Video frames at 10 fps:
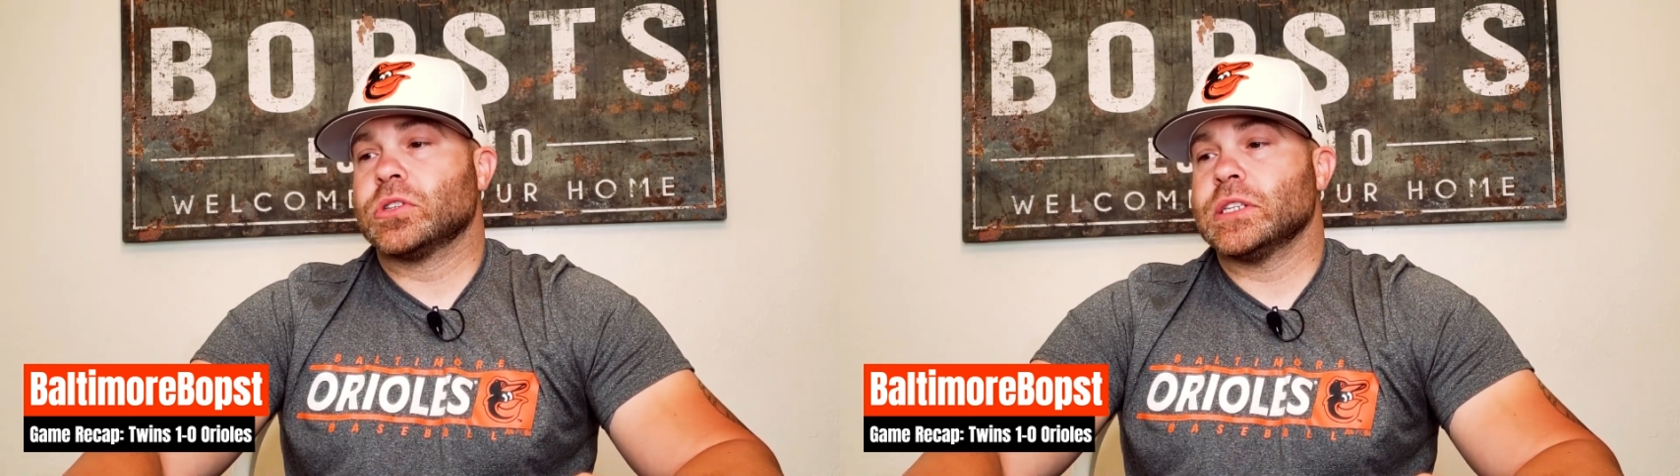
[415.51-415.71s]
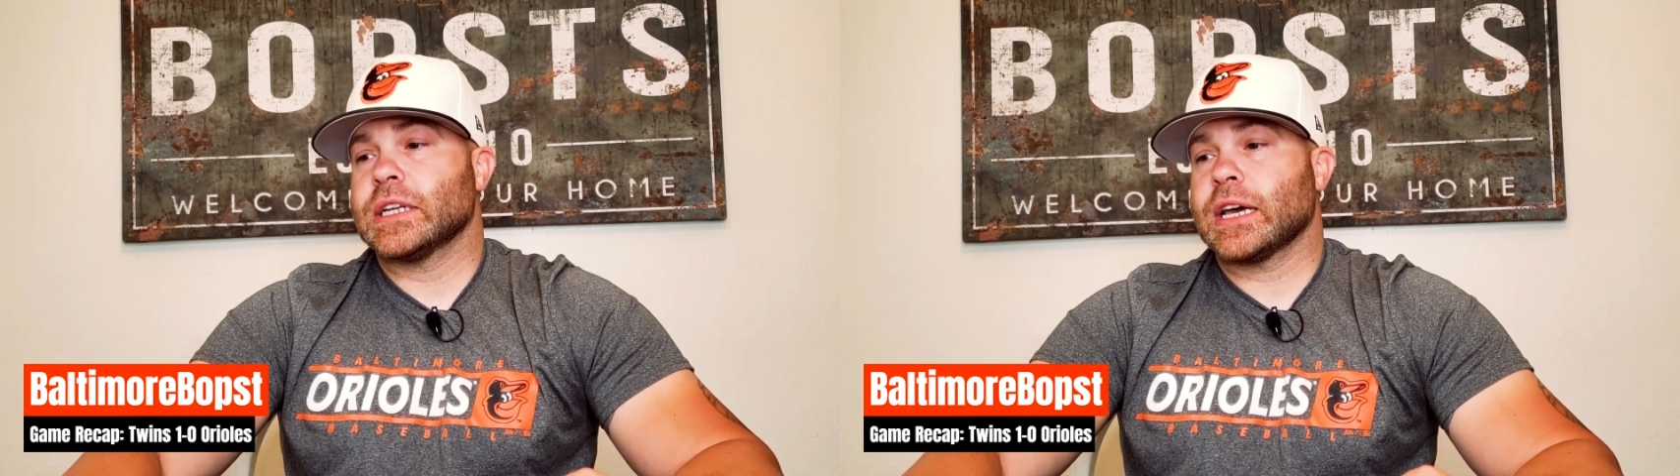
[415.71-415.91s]

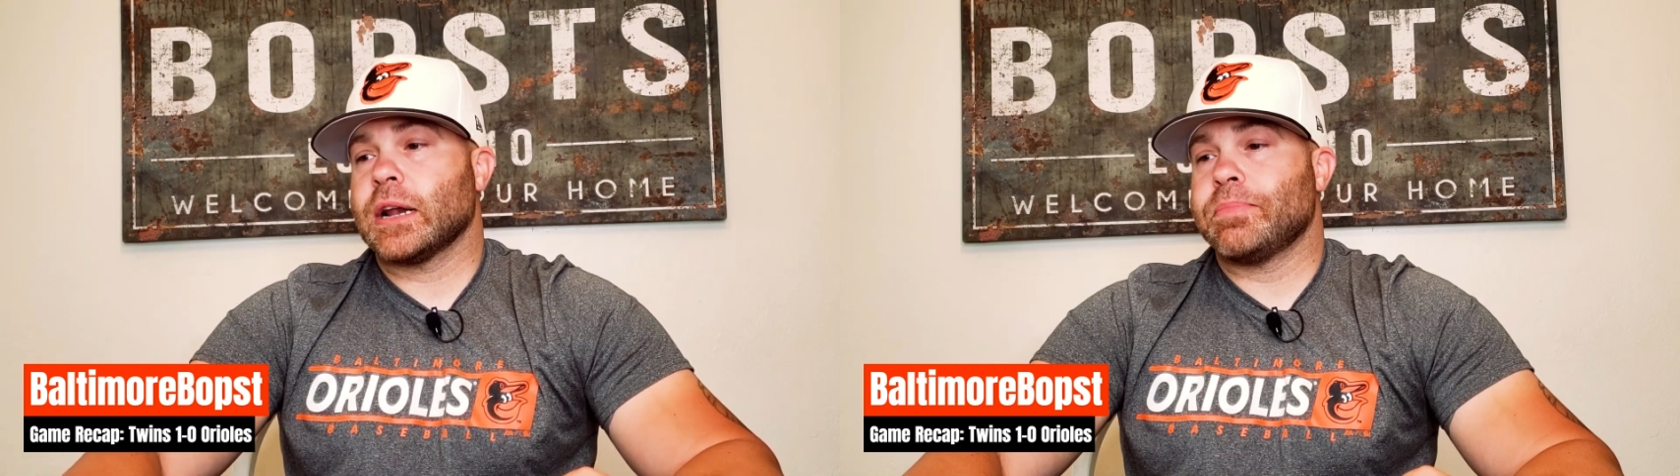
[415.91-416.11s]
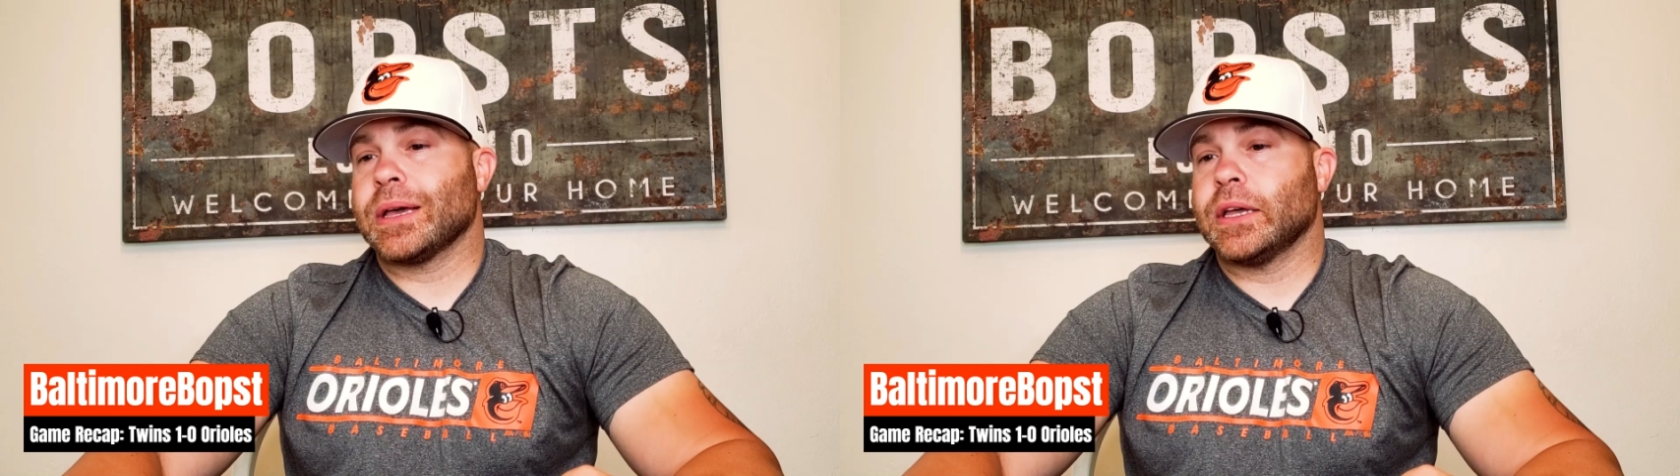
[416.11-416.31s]
need to kind
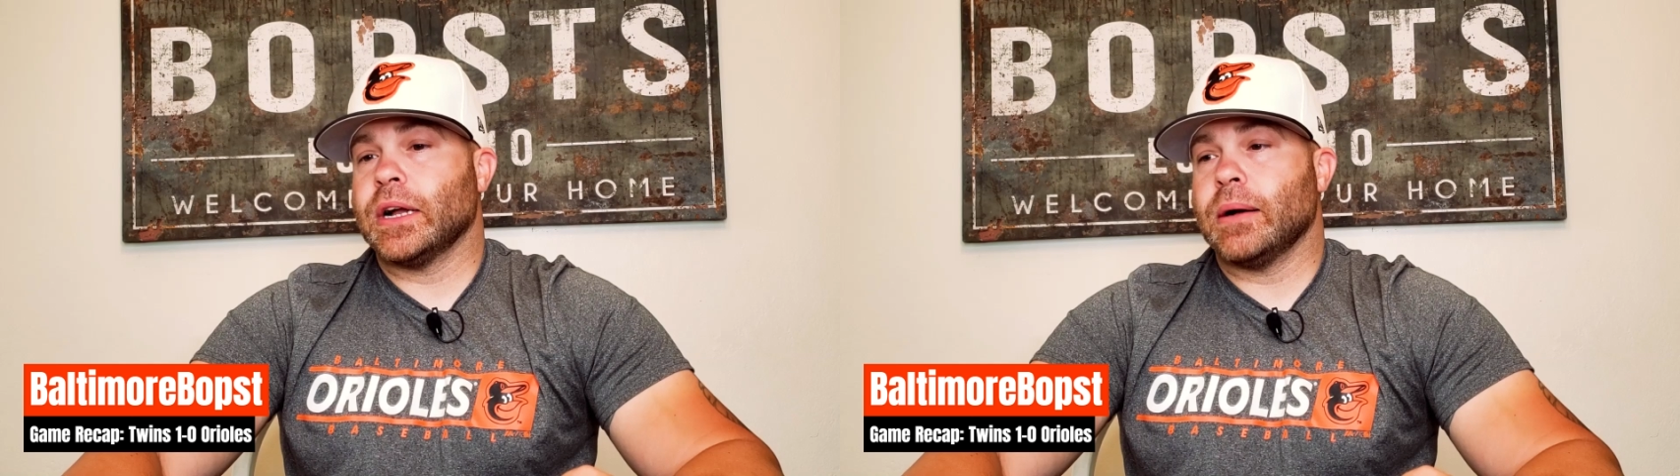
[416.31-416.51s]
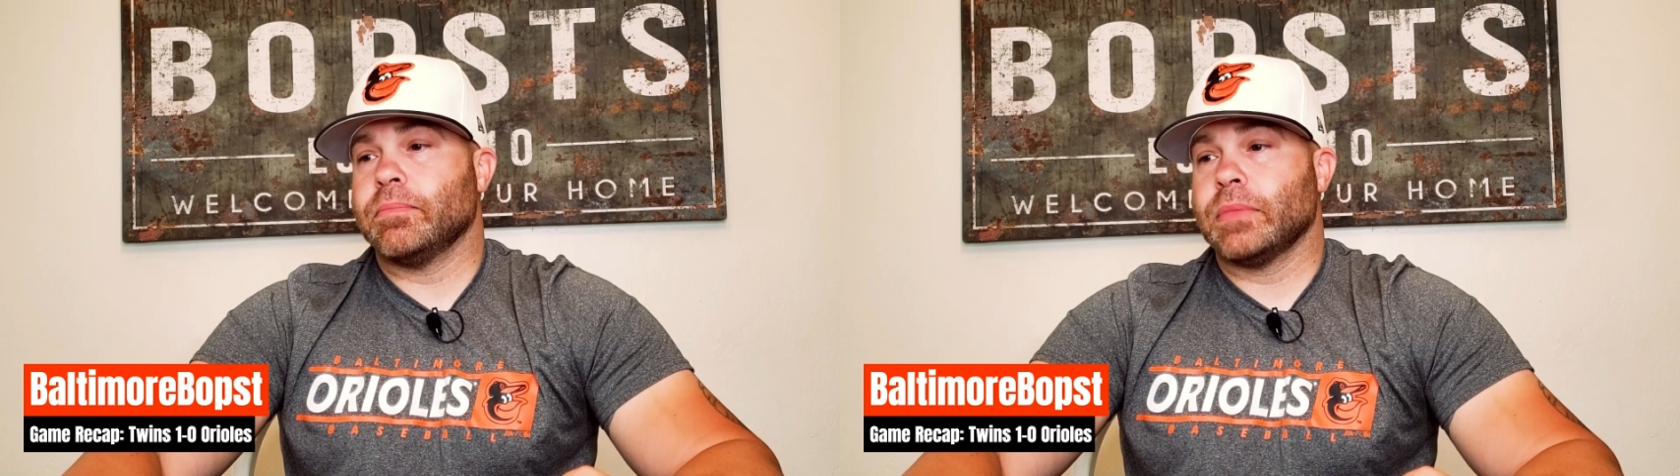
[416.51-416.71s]
of pick it
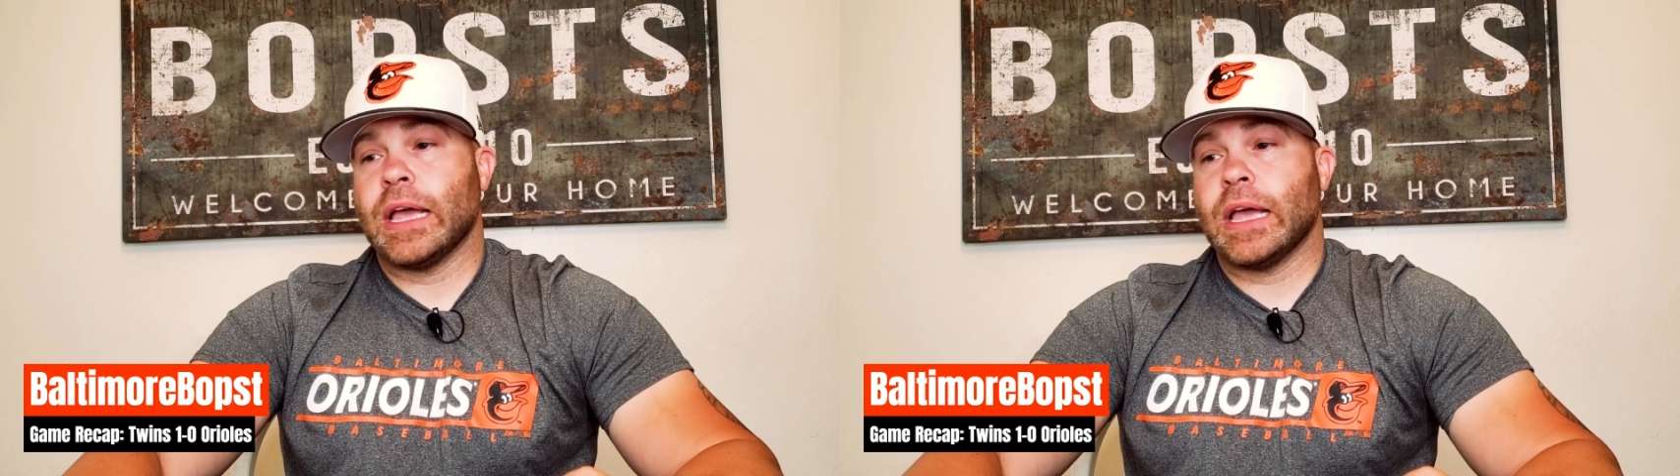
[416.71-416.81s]
up.